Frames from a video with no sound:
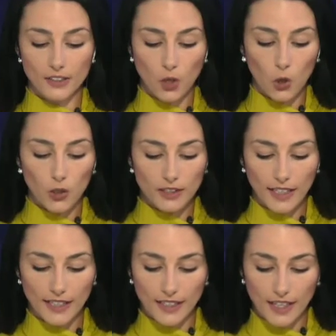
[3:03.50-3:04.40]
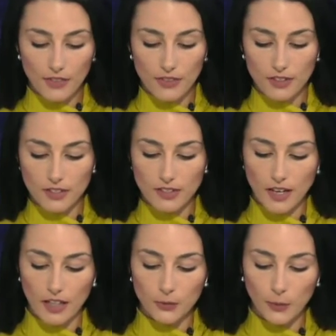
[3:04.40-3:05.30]
I can call it like that. This
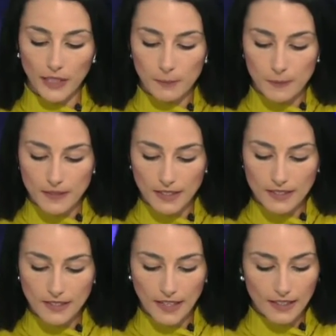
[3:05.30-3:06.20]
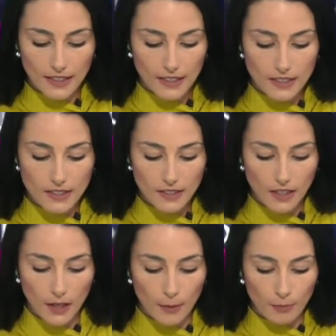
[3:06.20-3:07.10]
20% stake in
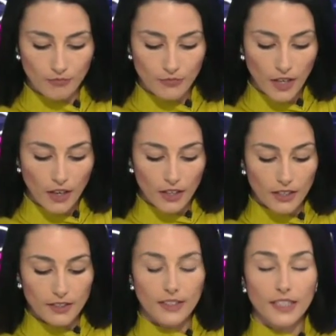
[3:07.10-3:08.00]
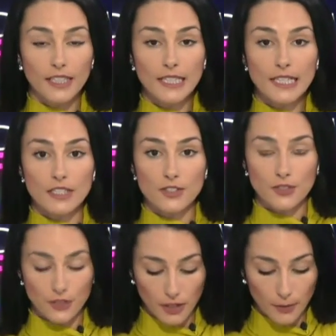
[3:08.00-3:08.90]
in the
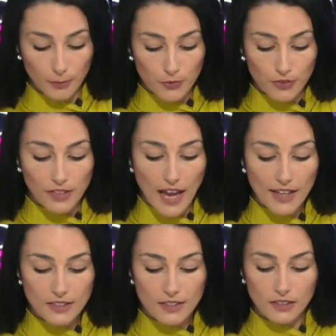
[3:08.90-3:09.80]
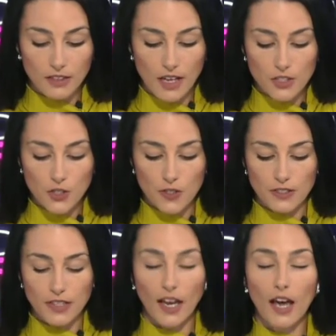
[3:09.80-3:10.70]
India's Reliance
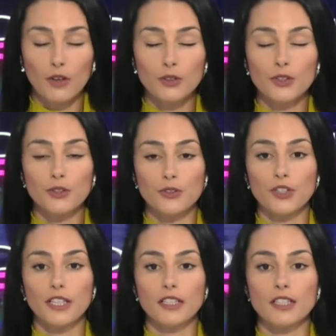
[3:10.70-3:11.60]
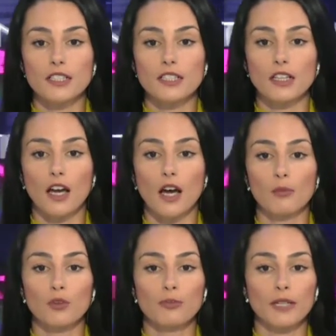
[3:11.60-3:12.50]
Industries. How do you read this
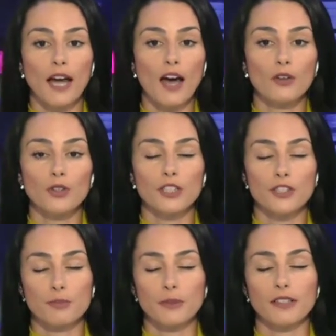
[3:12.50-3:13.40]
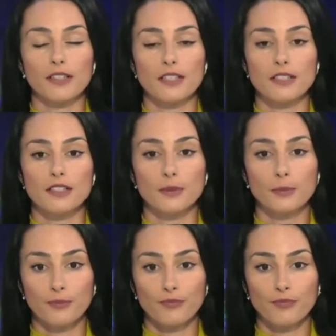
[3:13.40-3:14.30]
movement? How do you interpret this?